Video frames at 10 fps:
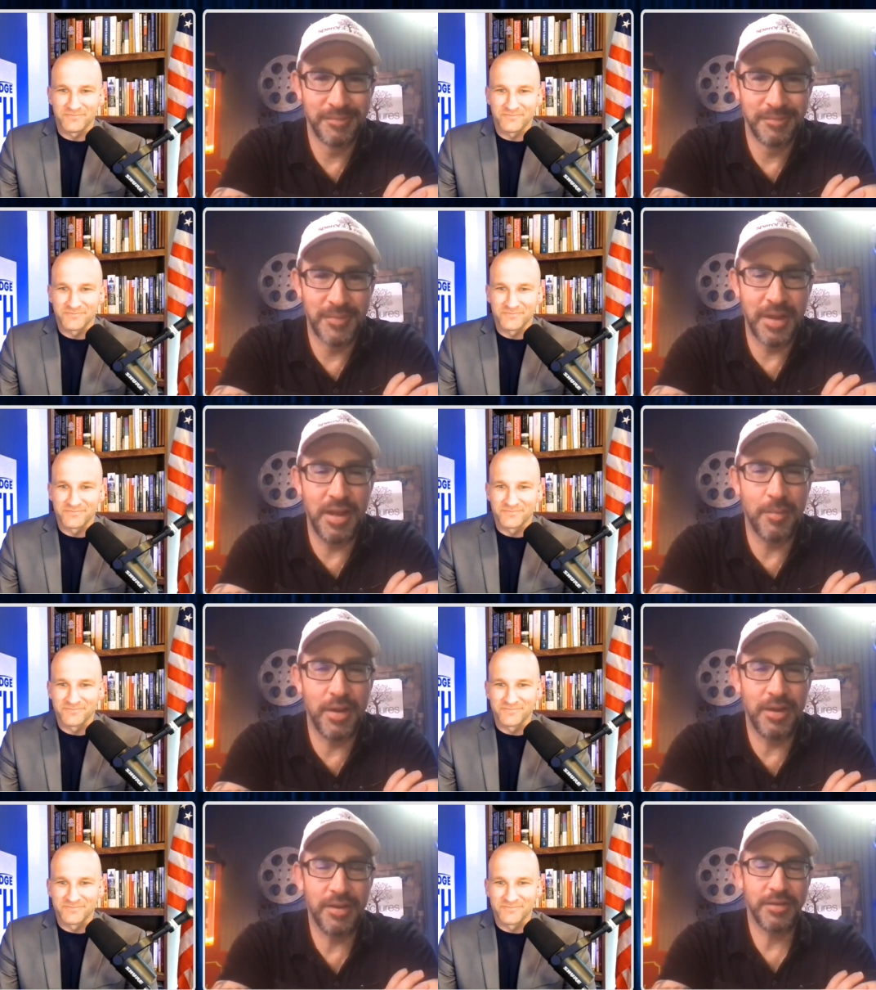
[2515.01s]
Speaker 1: Hey,
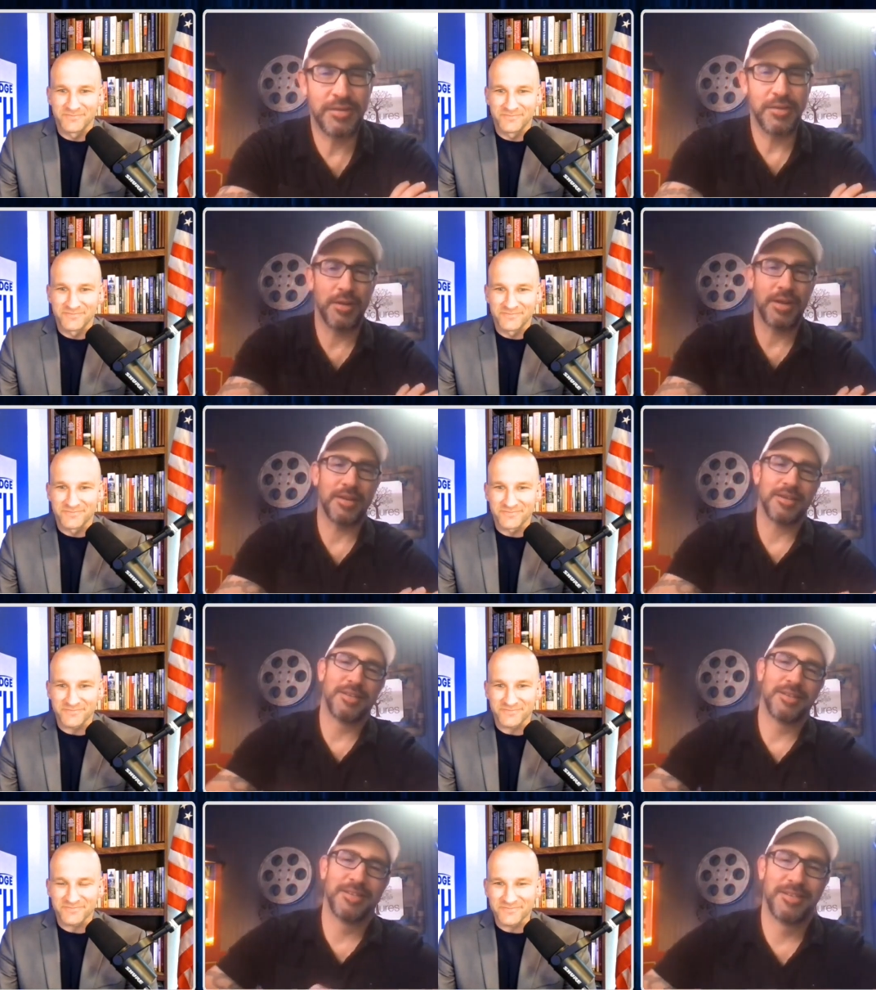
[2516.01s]
buddy. Good to see you again.
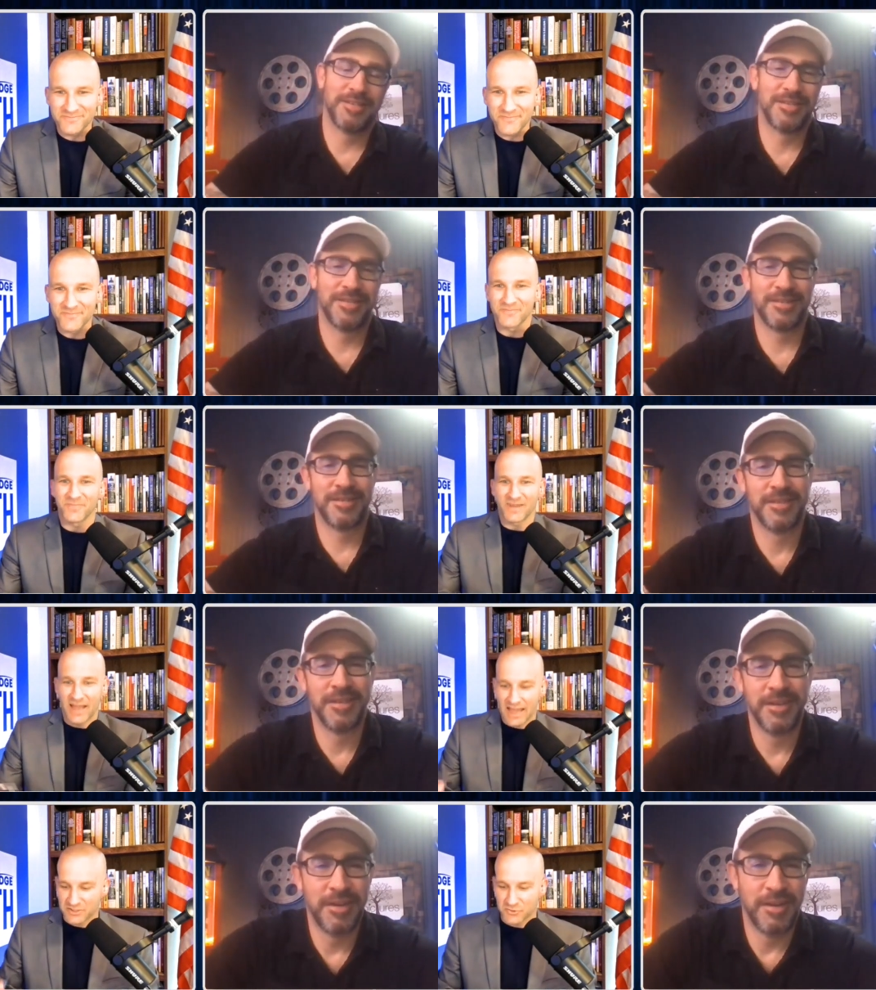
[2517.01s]

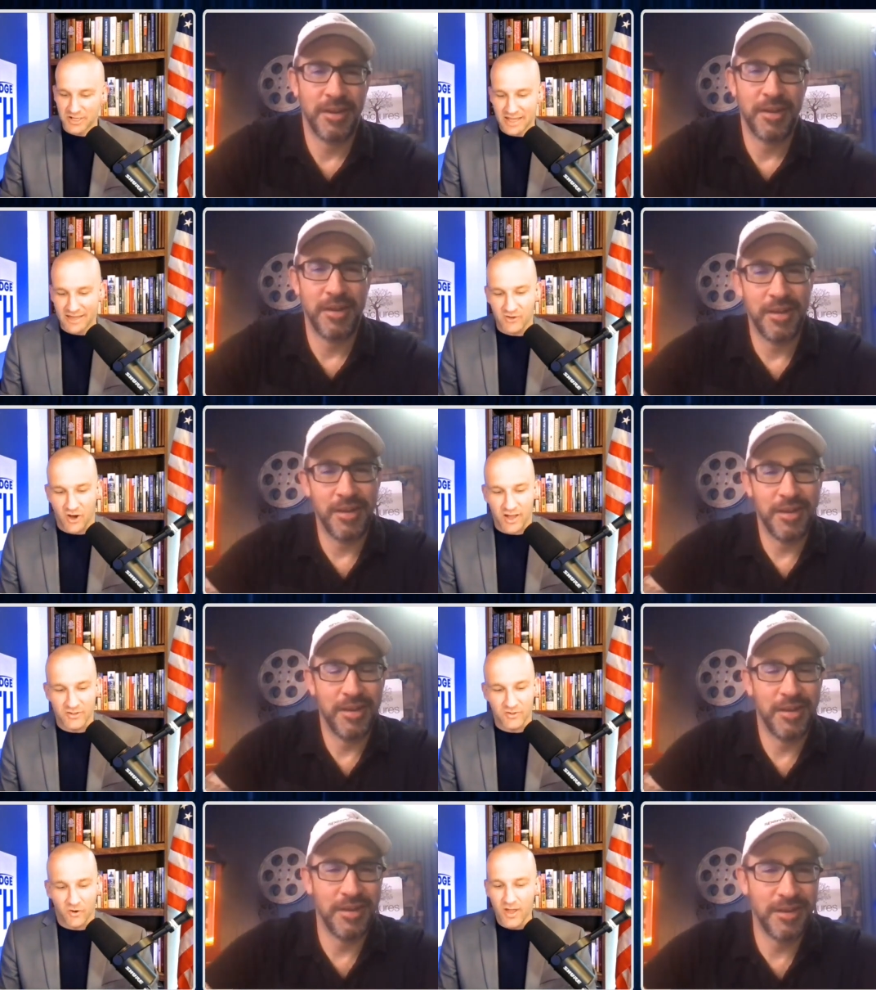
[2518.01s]
Speaker 2: Yeah, it's great to have you
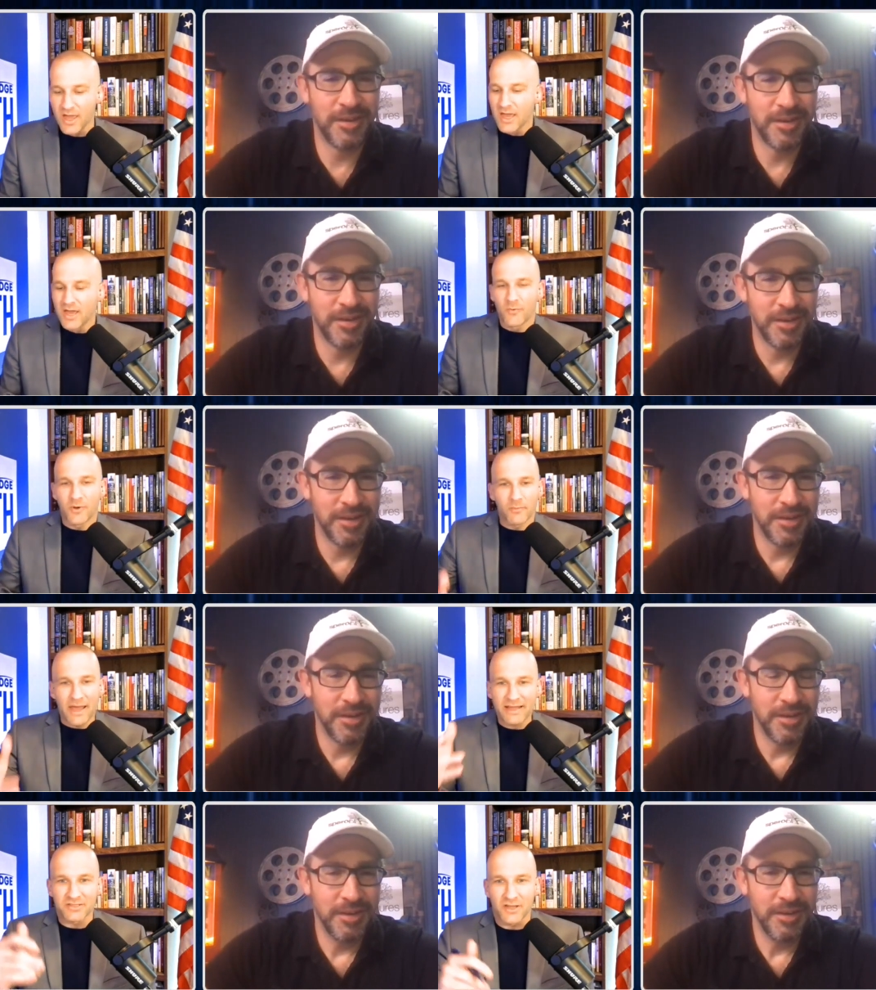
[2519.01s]
on. You know,
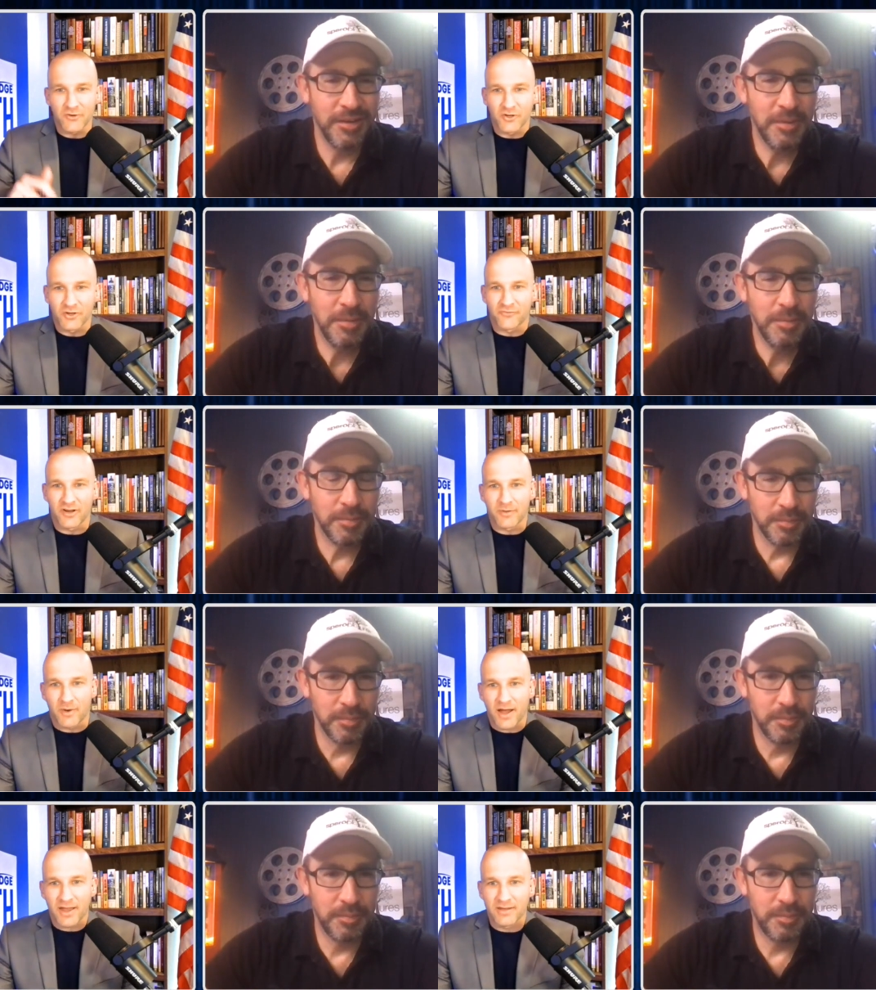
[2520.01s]
Matt's another good friend of
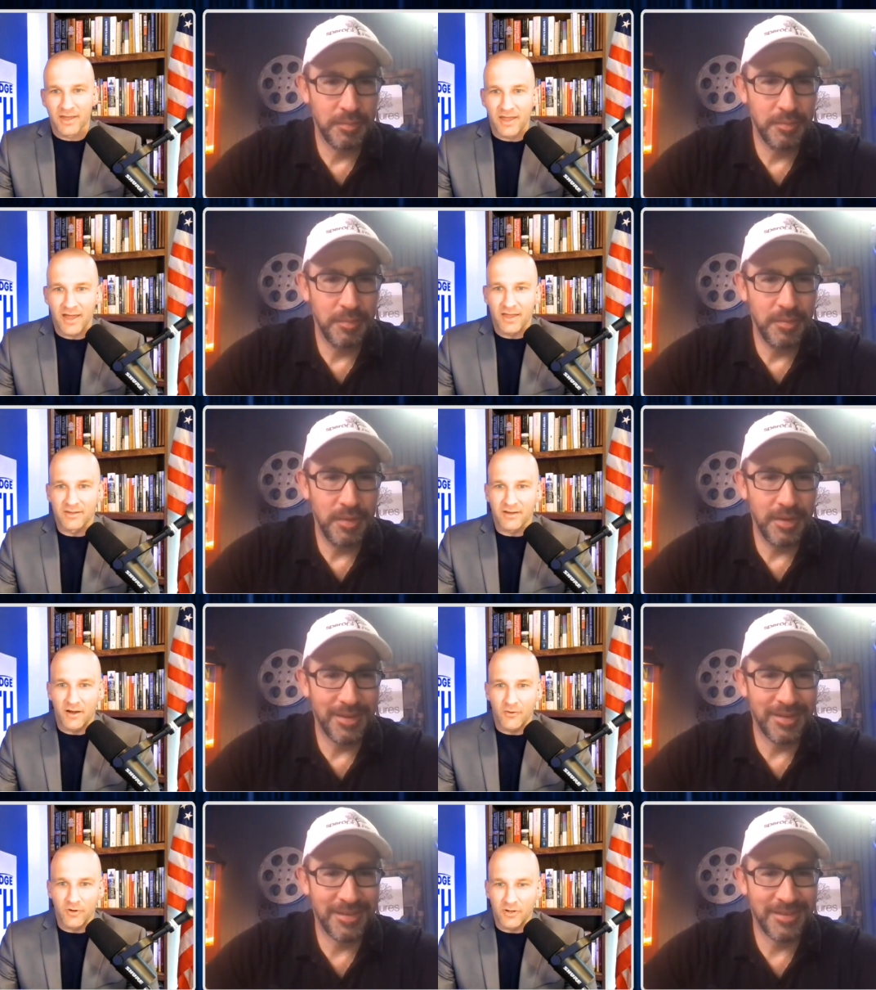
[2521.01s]
mine, and
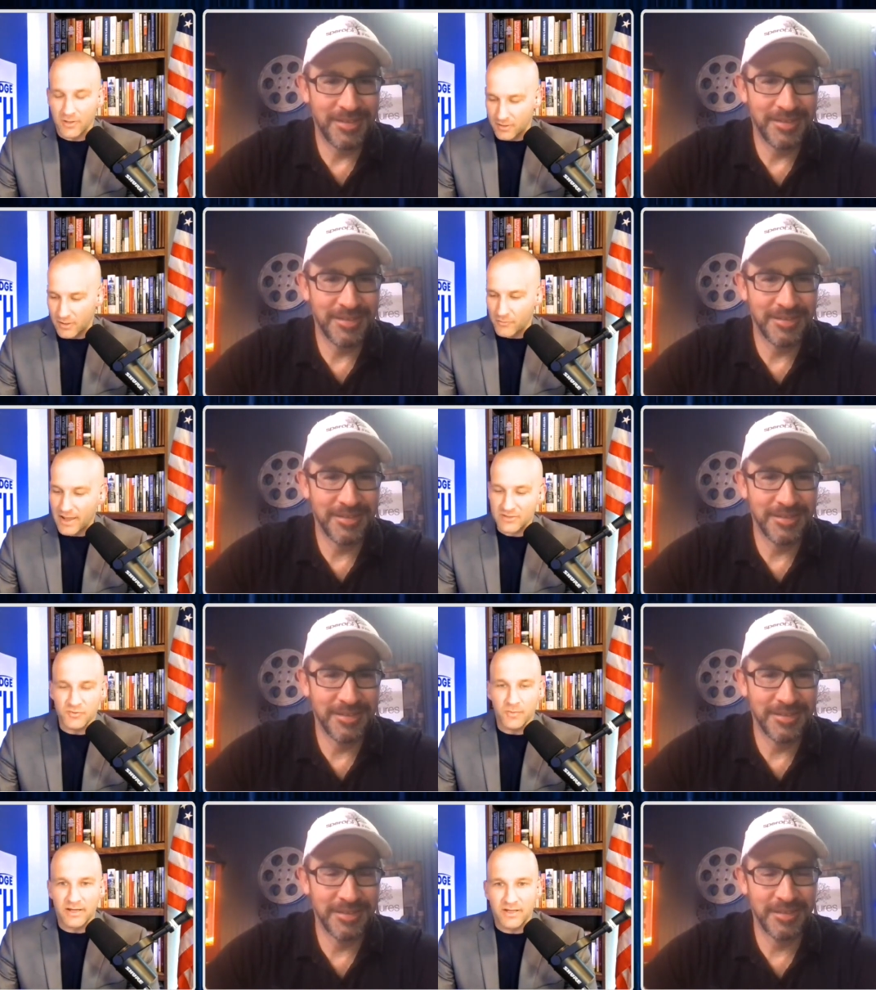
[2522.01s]
we're in another
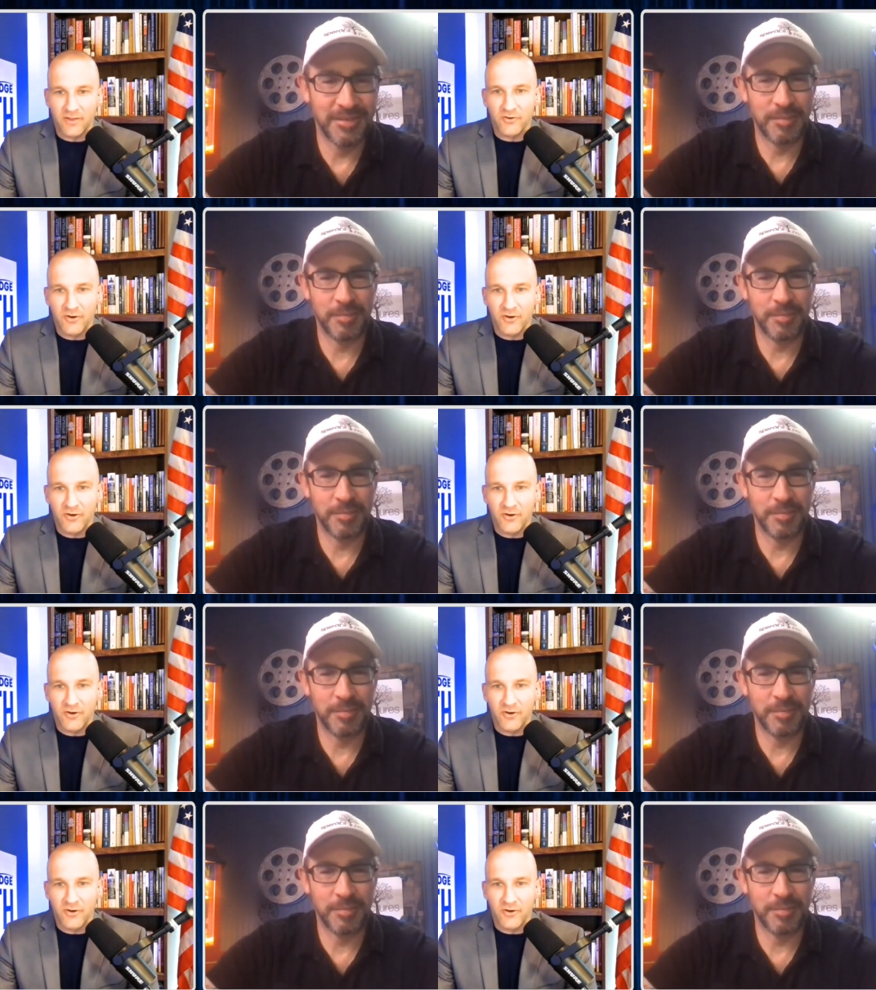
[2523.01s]
mastermind together,